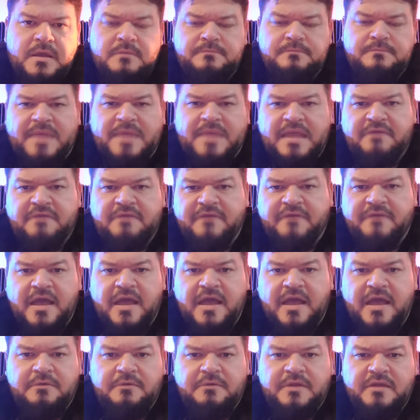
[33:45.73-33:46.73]
pay a
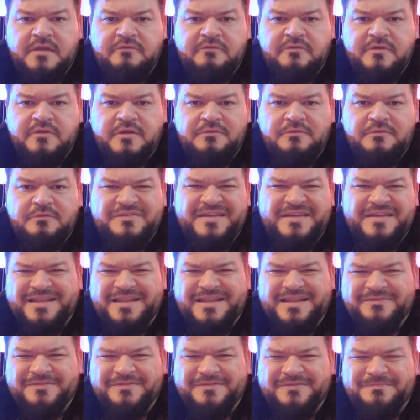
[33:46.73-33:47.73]
fine or whatever, and it was
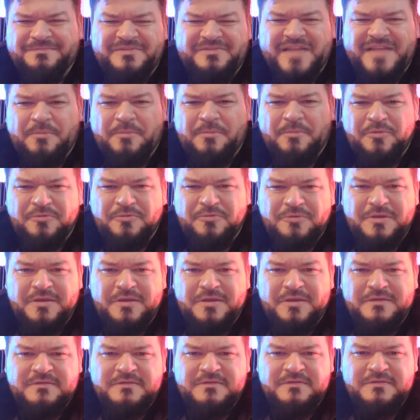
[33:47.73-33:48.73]
kind of a slap on the
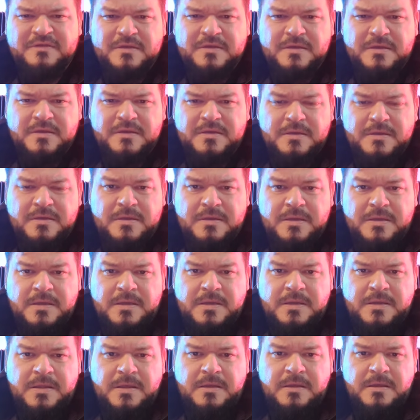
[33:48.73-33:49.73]
wrist.
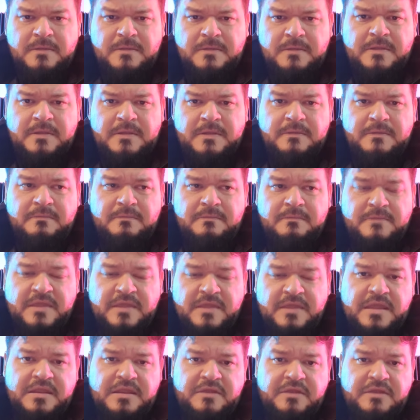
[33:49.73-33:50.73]
And then the
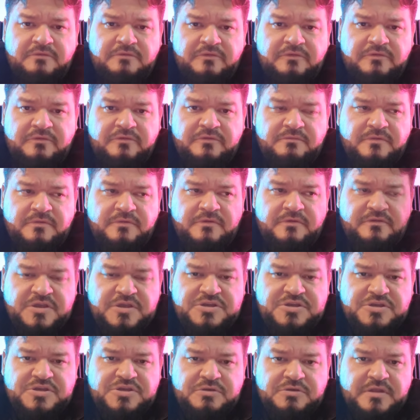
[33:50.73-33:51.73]
edict was
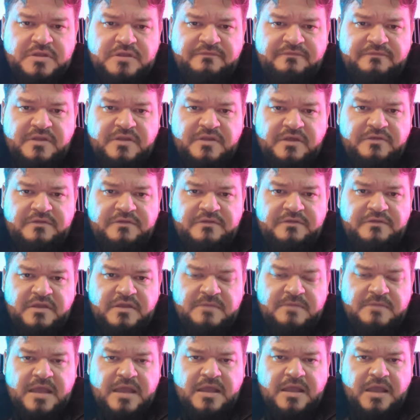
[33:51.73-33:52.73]
issued that if another
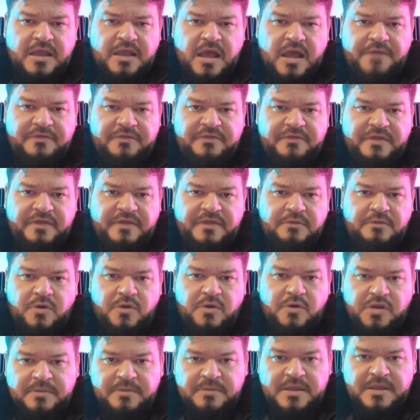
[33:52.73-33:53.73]
team got caught, that they were
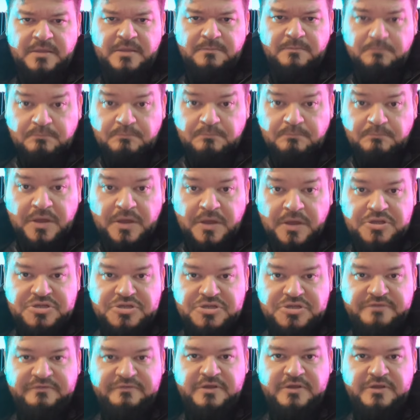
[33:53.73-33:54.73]
going to be
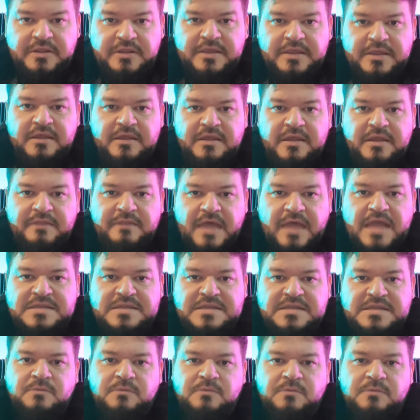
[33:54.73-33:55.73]
punished severely, and
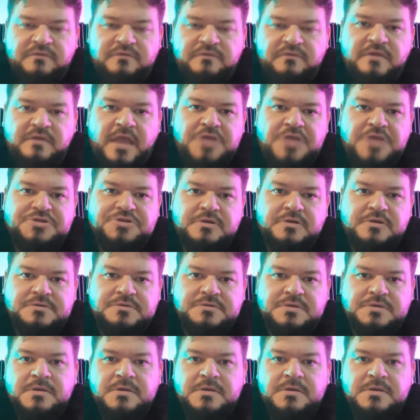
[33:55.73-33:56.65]
that team was the Astros.